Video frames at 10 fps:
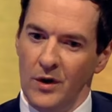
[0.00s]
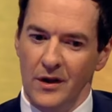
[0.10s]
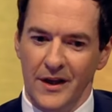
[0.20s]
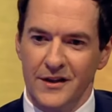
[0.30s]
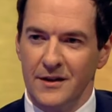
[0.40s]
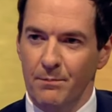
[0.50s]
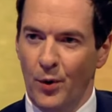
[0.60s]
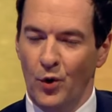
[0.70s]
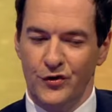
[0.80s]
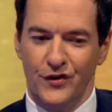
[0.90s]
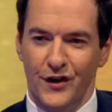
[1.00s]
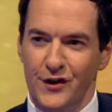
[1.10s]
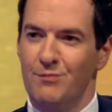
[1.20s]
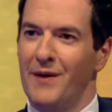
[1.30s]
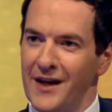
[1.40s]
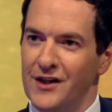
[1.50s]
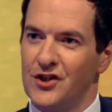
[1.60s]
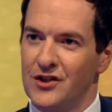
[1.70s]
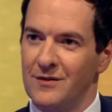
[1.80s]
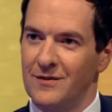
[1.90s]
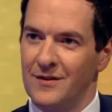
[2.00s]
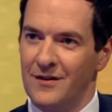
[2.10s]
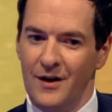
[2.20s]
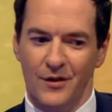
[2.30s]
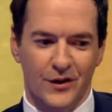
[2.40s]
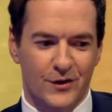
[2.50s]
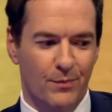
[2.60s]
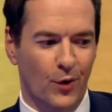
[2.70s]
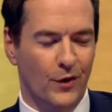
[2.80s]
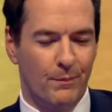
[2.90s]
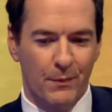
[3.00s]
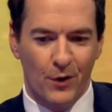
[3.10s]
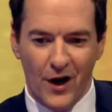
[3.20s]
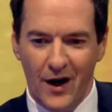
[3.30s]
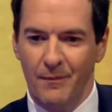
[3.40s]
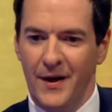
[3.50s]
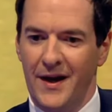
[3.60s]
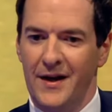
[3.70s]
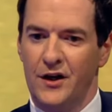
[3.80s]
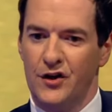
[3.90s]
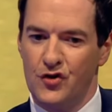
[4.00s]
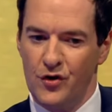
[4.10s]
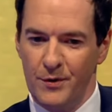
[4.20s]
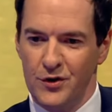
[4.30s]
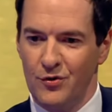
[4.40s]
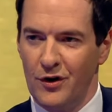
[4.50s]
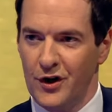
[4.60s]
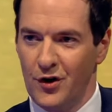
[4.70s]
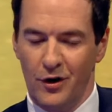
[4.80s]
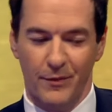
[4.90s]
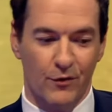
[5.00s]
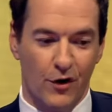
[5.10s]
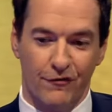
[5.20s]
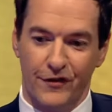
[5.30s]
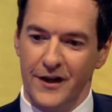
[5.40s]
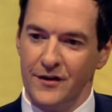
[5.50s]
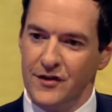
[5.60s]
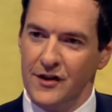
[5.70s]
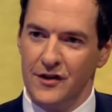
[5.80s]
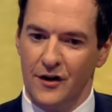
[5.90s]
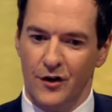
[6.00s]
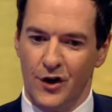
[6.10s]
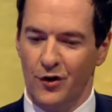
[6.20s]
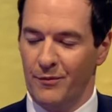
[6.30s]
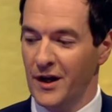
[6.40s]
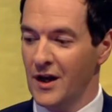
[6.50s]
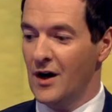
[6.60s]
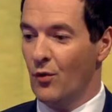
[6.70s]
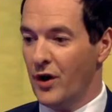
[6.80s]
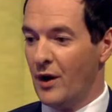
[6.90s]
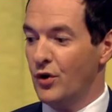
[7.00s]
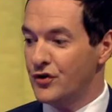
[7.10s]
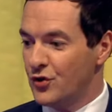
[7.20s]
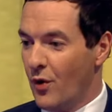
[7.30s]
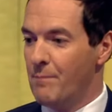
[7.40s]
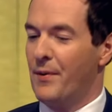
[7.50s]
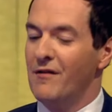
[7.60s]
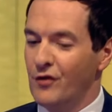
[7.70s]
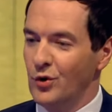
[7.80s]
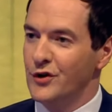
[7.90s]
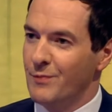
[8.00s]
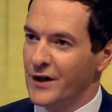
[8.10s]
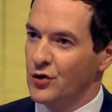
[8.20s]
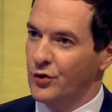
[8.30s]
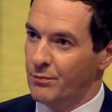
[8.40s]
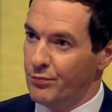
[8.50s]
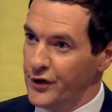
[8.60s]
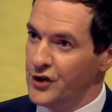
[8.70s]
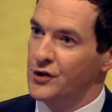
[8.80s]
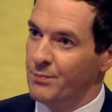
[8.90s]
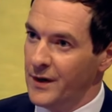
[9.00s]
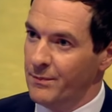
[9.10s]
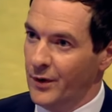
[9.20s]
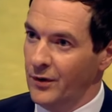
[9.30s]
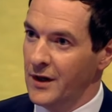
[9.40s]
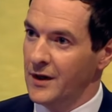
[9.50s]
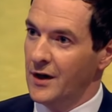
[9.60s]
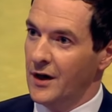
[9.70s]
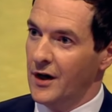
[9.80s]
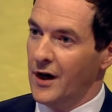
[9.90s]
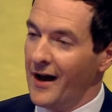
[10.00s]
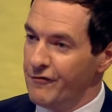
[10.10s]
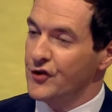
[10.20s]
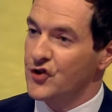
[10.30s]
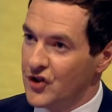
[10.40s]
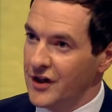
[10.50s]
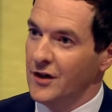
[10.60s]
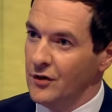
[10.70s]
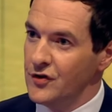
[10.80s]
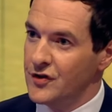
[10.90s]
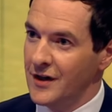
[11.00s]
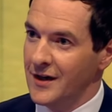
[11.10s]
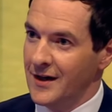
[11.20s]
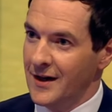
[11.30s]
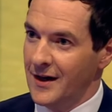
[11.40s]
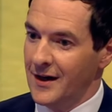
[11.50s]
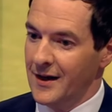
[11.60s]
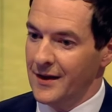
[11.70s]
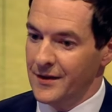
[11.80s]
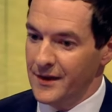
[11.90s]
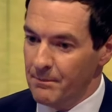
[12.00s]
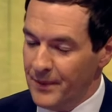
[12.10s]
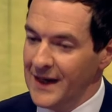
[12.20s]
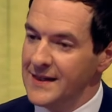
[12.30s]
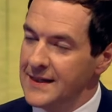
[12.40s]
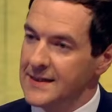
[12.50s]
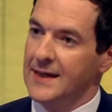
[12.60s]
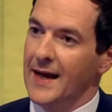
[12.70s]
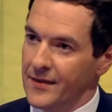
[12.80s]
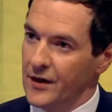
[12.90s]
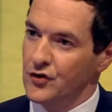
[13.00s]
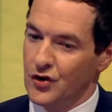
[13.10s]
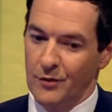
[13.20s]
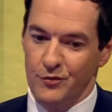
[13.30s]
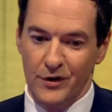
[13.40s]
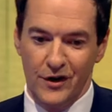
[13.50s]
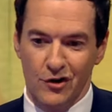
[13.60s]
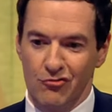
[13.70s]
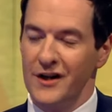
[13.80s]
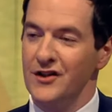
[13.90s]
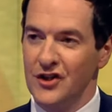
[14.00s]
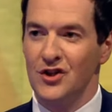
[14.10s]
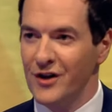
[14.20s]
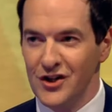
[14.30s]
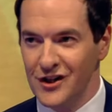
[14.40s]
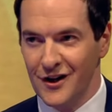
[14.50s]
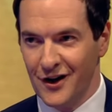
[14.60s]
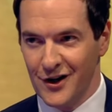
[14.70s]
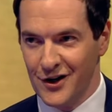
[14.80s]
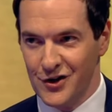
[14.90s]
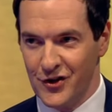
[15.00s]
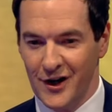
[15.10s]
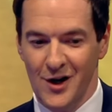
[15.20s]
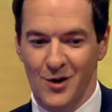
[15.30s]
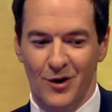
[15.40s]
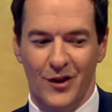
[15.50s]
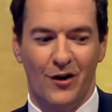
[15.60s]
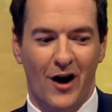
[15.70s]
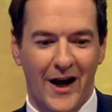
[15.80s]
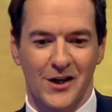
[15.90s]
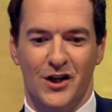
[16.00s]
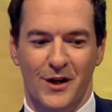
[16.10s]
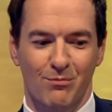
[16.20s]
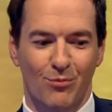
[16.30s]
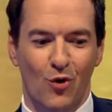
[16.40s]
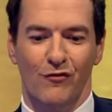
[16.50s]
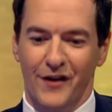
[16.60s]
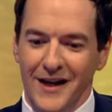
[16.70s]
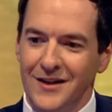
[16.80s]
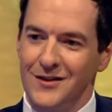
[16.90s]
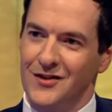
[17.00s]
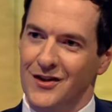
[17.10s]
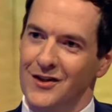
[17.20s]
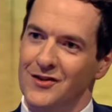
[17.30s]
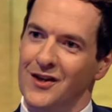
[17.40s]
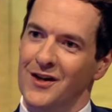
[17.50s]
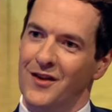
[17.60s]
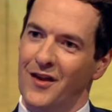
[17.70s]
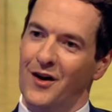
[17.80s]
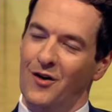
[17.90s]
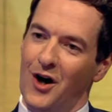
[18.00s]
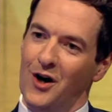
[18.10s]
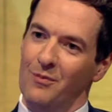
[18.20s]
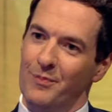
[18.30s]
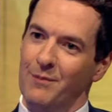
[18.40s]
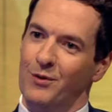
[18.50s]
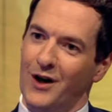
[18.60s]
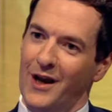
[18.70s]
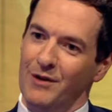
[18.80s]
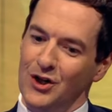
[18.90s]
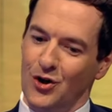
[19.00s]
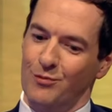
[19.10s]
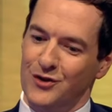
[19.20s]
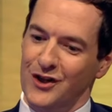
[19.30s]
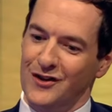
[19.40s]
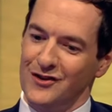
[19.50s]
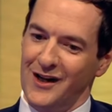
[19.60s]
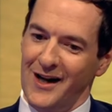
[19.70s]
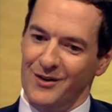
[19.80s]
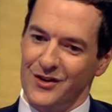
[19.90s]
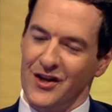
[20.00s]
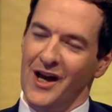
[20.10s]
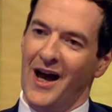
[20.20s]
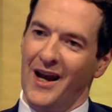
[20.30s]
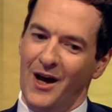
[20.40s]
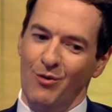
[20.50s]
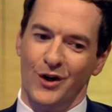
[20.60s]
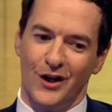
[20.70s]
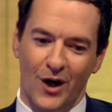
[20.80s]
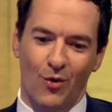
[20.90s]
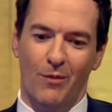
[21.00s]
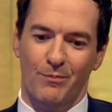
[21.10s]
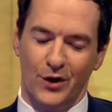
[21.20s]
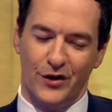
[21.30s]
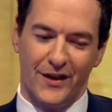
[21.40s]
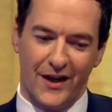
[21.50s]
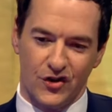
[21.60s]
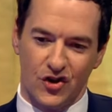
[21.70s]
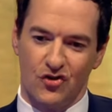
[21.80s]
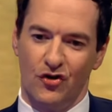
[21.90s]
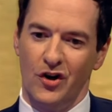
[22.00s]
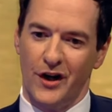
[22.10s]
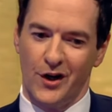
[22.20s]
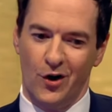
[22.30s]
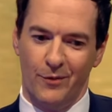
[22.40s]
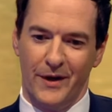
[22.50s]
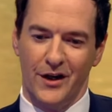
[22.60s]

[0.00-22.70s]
Well, it's important that it's managed. Right? It's important that people come here and contribute to our economy. We've got vacancies in our economy. What I want to do above all is make sure the British people uh, have the skills, uh, the ability right. to get those jobs. We're in a great situation in our country where there are actually more vacancies than there are people claiming job seekers allowance. The flow. And I want to go on building that strong economy.